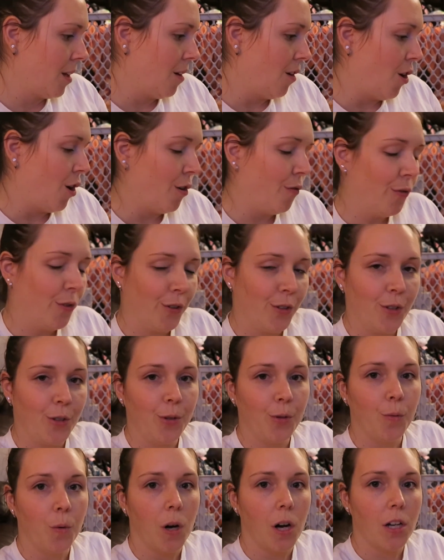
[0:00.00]
offered
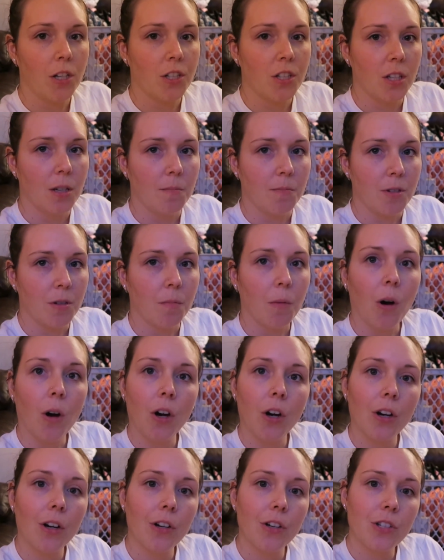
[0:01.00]
to watch them
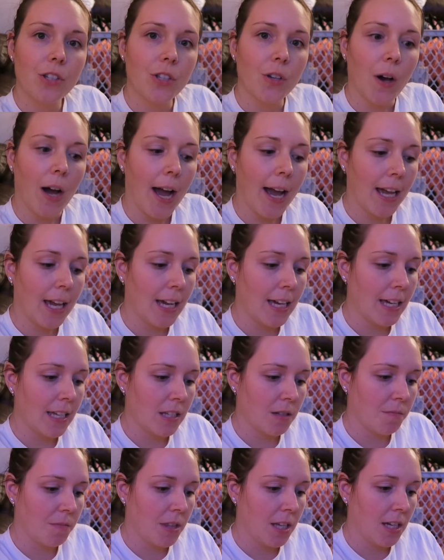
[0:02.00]
tomorrow so I can
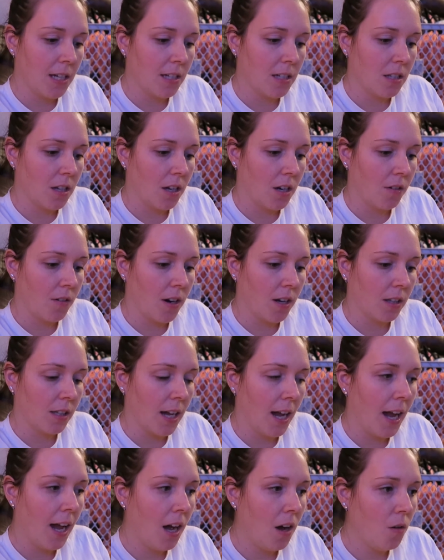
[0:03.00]
get some things done around
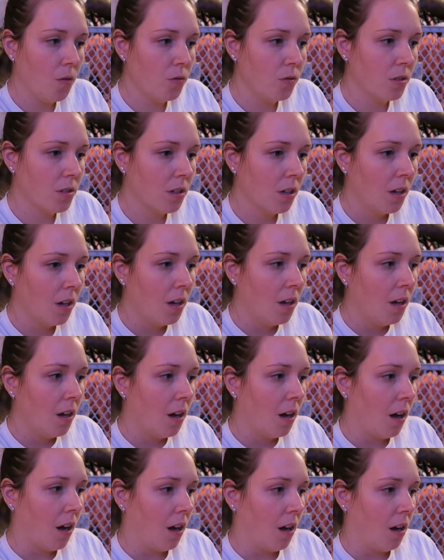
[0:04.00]
the house.
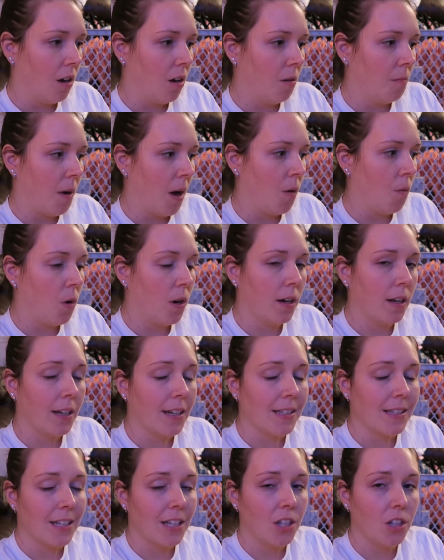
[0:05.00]
I want to
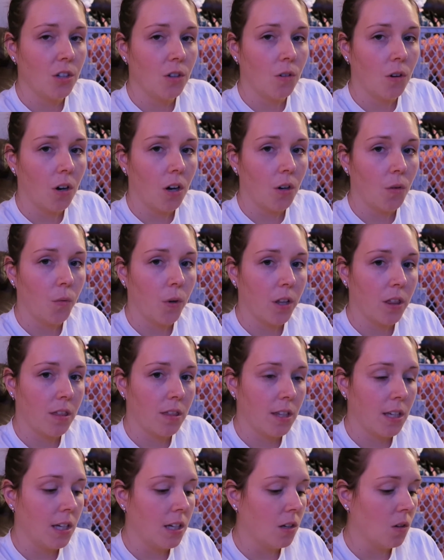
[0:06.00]
continue on with
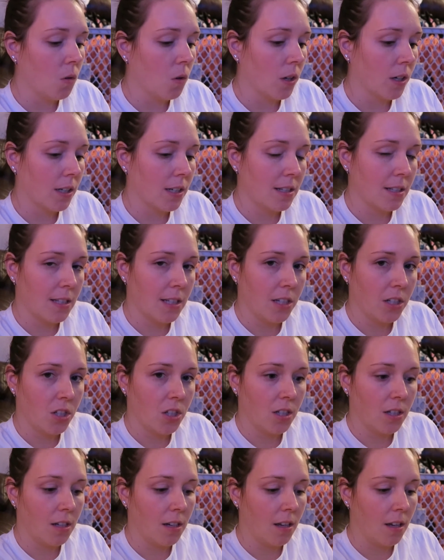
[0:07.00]
the
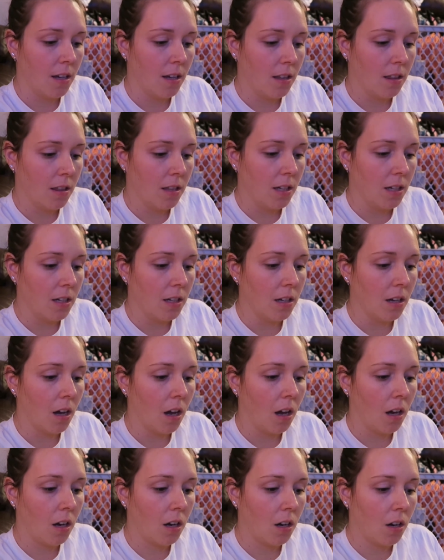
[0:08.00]
organization and
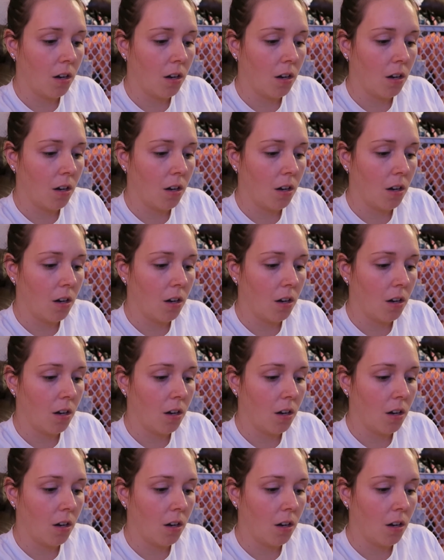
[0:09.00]
the